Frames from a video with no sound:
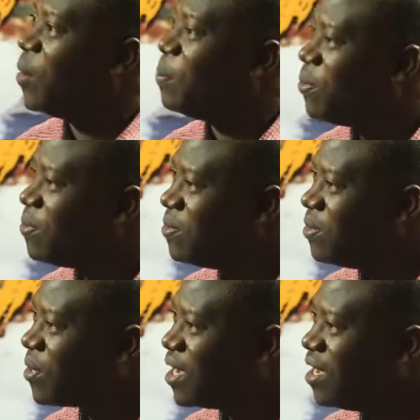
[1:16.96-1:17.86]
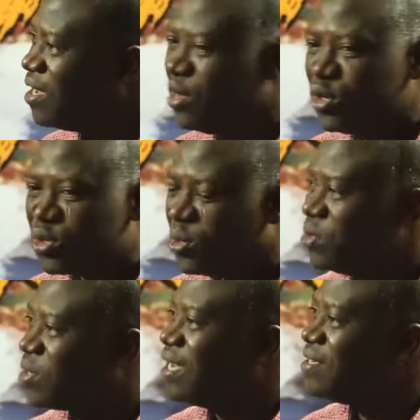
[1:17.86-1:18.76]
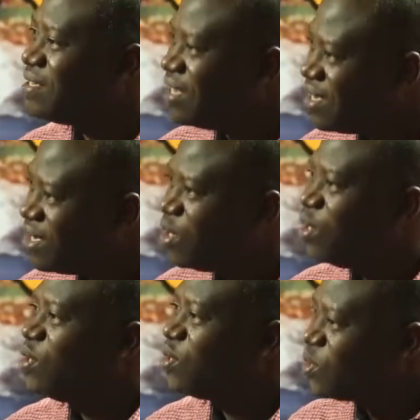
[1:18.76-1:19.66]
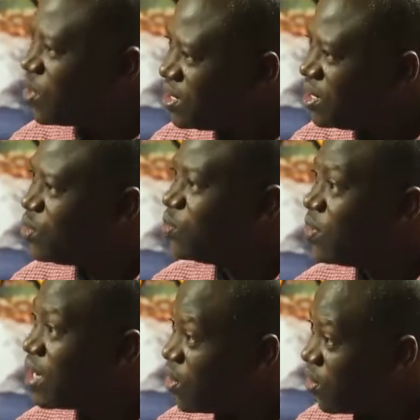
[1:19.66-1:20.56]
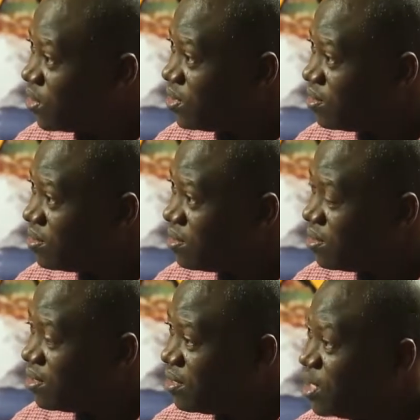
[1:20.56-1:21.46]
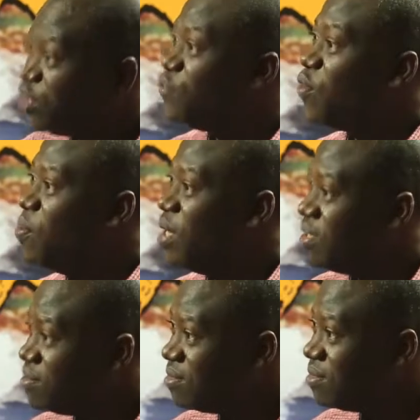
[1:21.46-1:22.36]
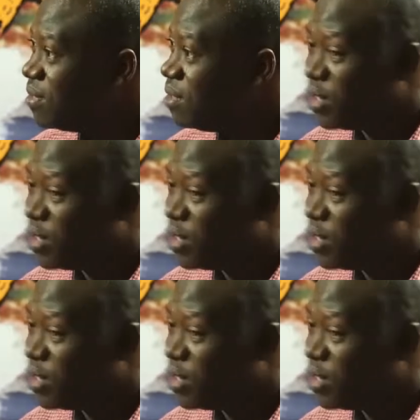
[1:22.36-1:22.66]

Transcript: up. Okay? So you can say Totti's record is foaming. Yeah.